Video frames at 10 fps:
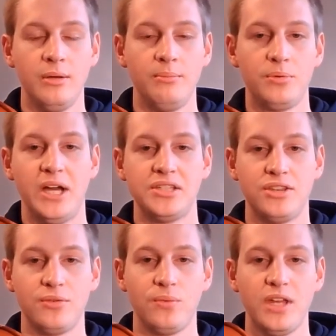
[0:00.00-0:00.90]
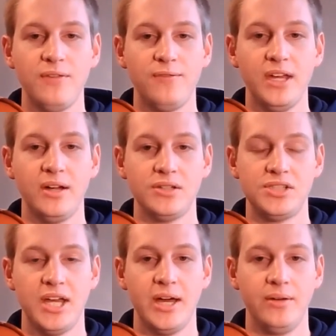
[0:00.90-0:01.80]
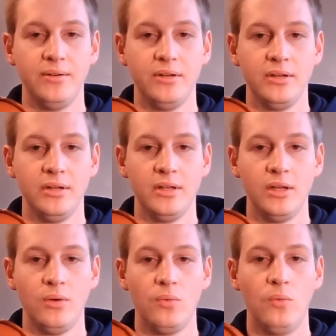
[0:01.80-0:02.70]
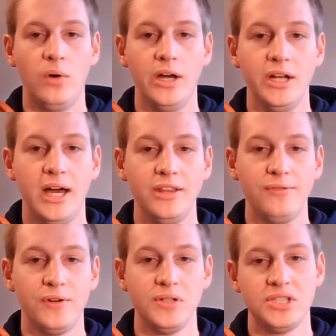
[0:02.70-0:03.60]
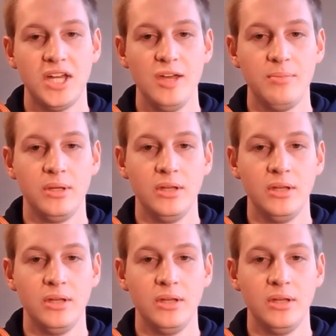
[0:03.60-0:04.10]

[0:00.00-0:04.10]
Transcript: press 3 fingers down, 1 on the first tape,